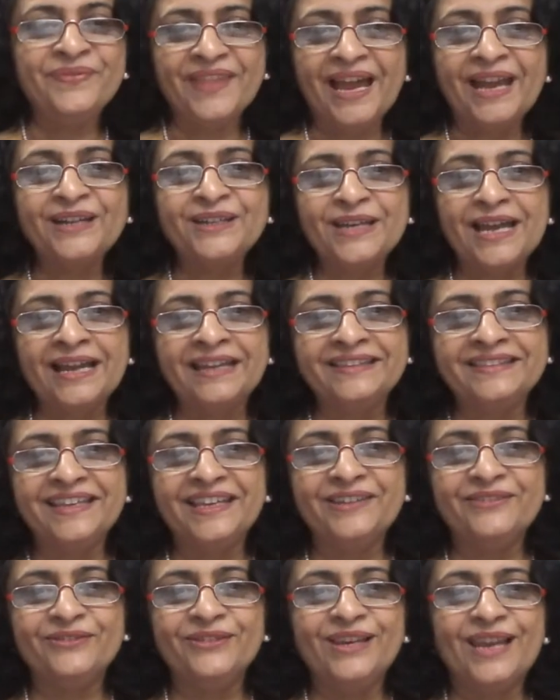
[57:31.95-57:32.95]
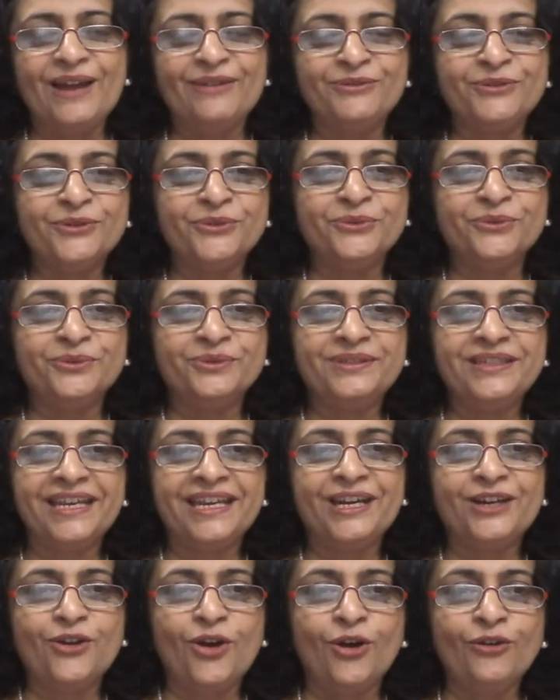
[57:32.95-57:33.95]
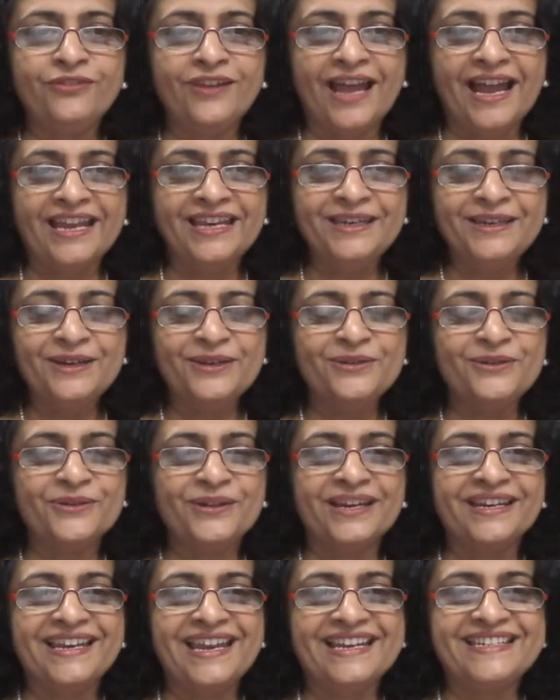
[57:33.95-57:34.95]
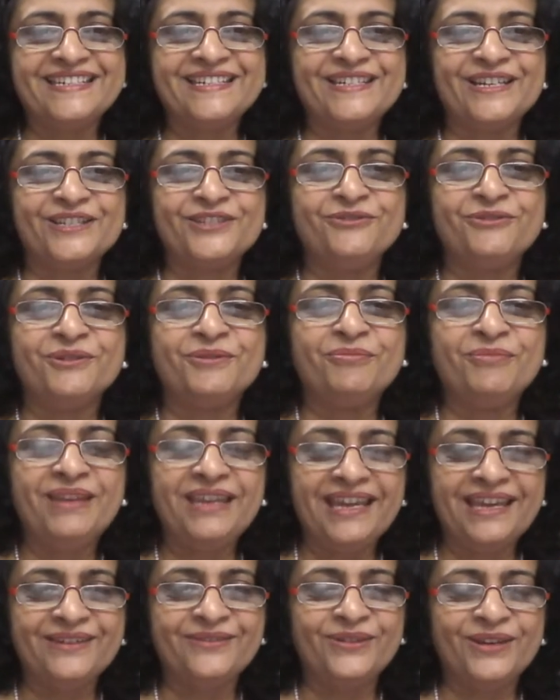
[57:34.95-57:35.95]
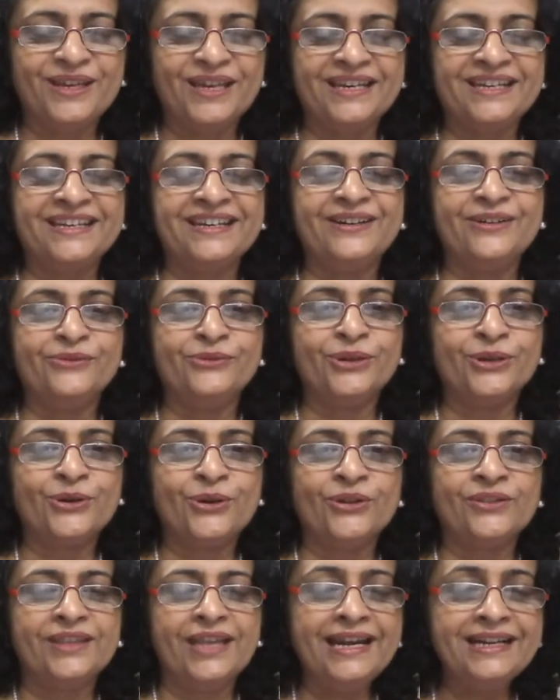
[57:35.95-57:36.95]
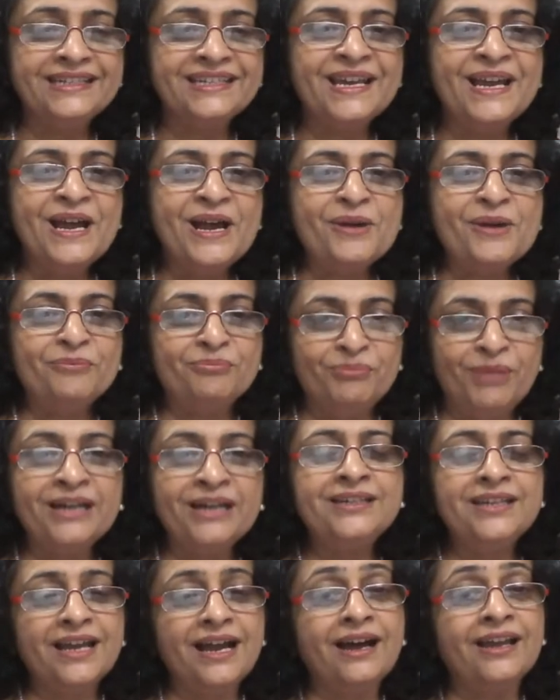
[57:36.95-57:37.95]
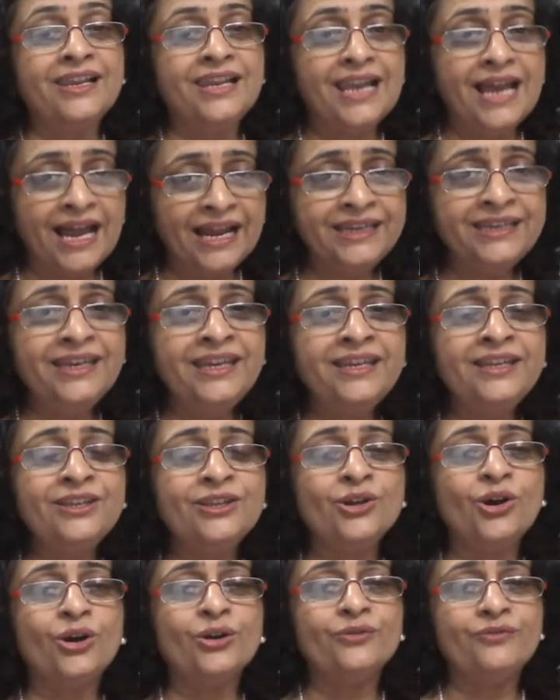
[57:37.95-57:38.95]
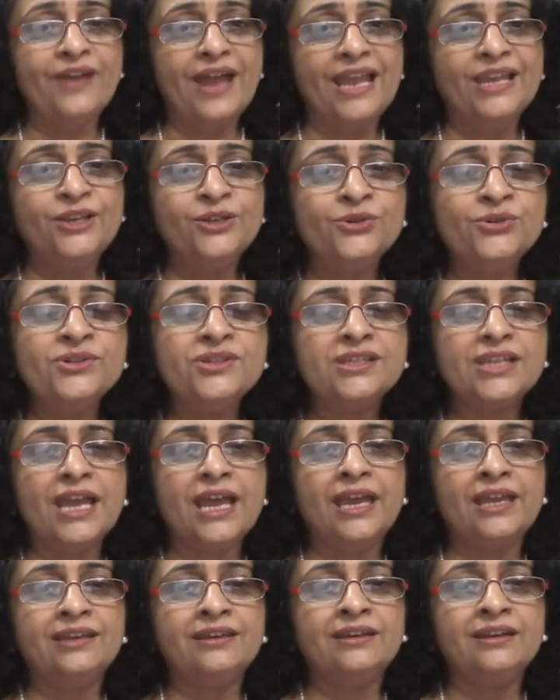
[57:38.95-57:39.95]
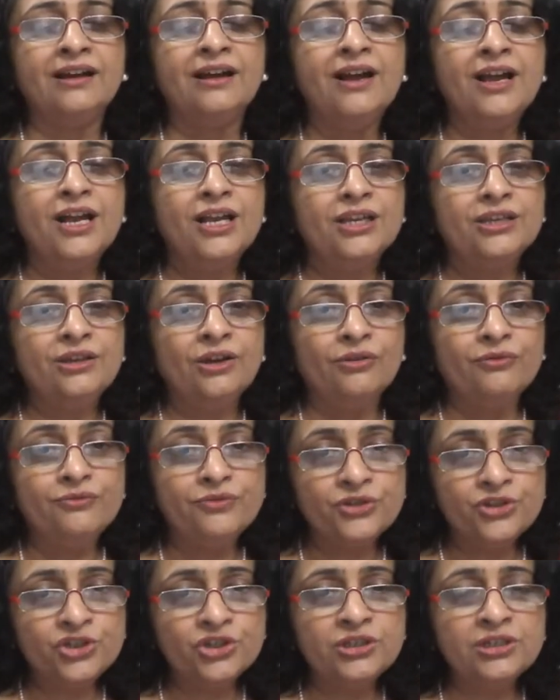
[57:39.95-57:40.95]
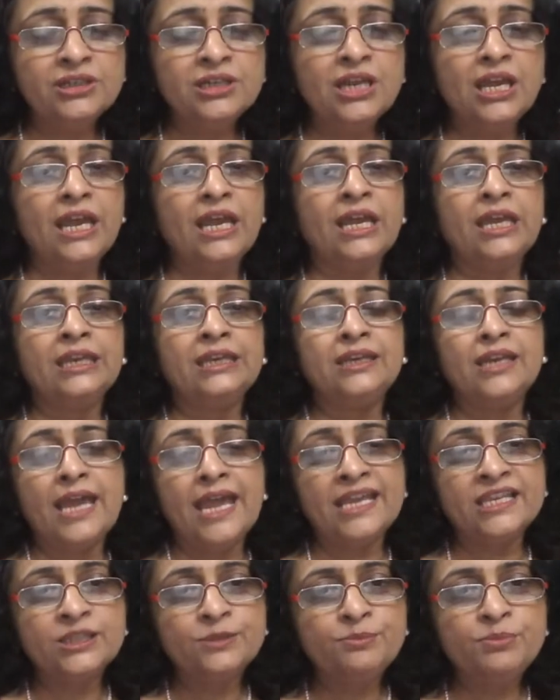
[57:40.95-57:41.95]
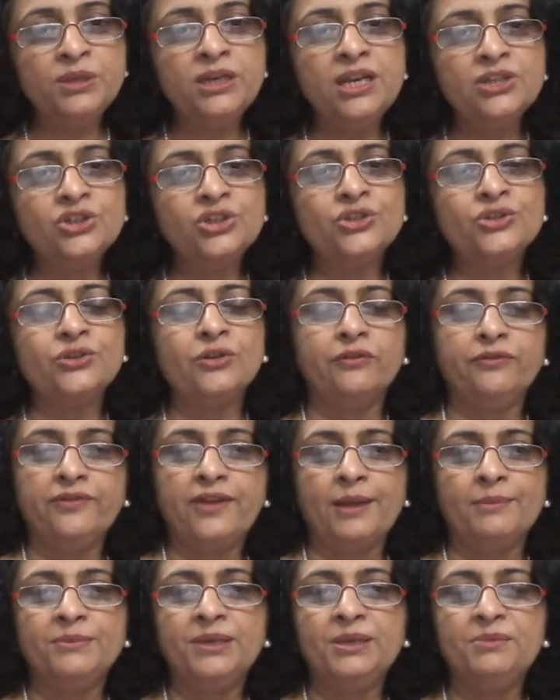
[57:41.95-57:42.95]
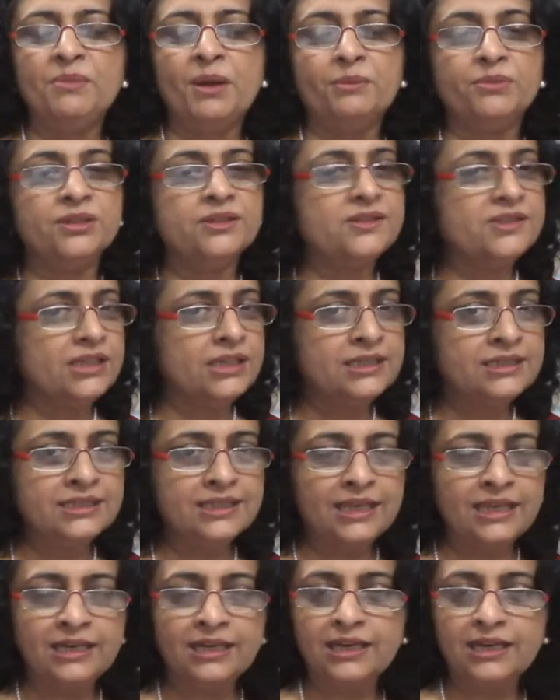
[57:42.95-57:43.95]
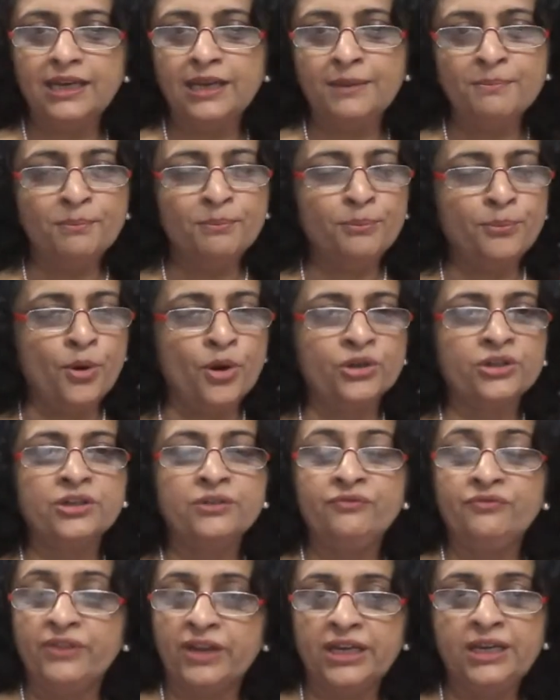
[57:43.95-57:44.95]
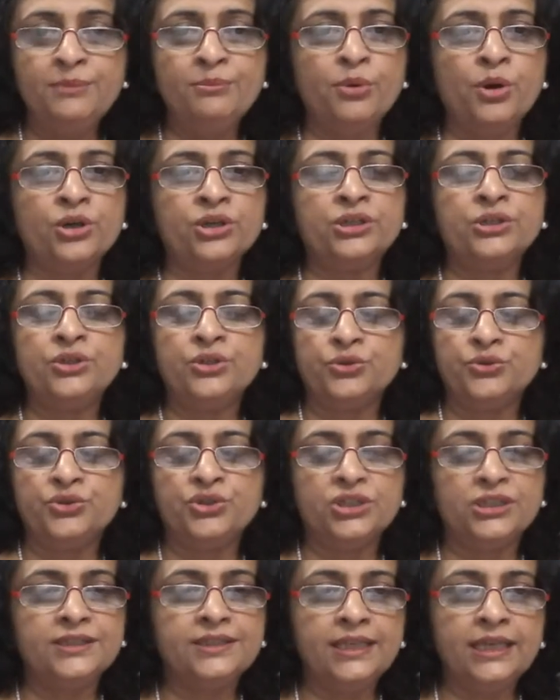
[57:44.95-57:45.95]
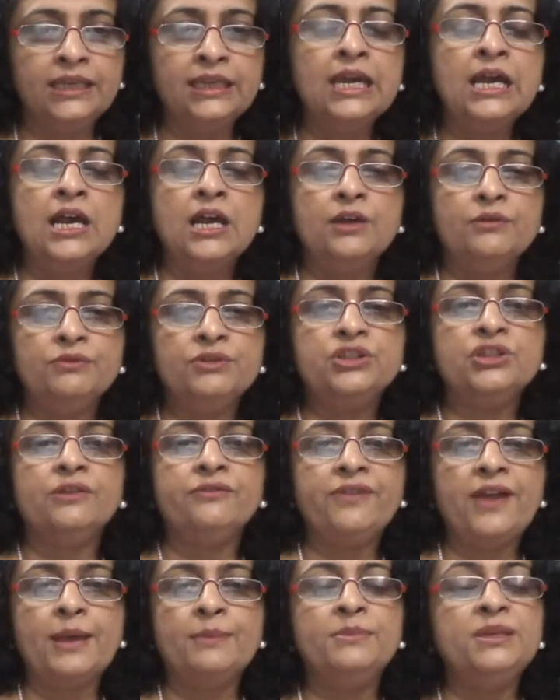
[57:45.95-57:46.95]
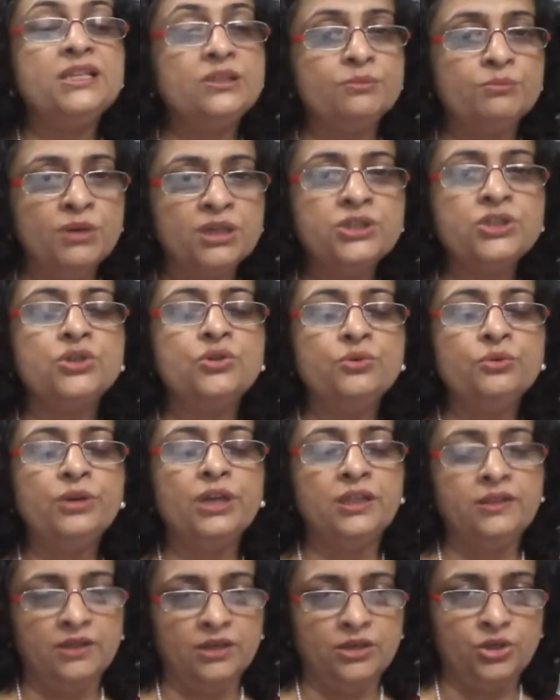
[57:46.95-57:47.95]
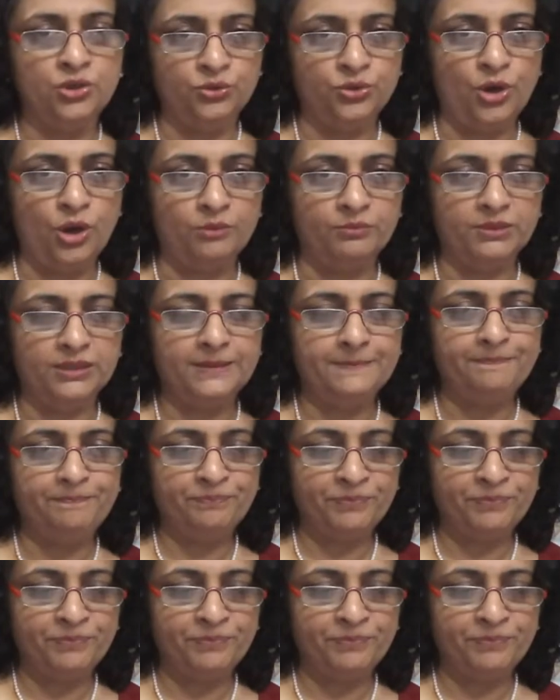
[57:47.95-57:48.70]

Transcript: That I think we'll have to take it offline. You can get in touch with me and we can work on that. But aligning your values and your vision and aspirations of family members is an important, very important, crucial thing which the families must do in the new normal.